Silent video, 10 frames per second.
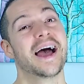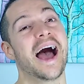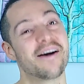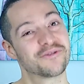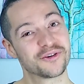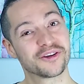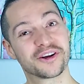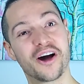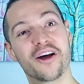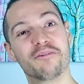after the
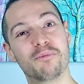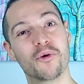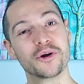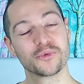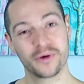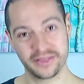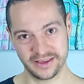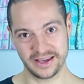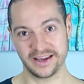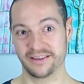cutoff point when
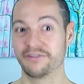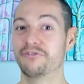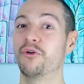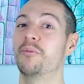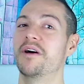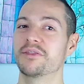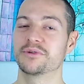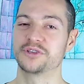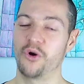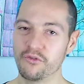the full month
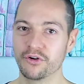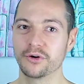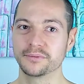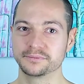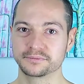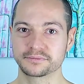was over,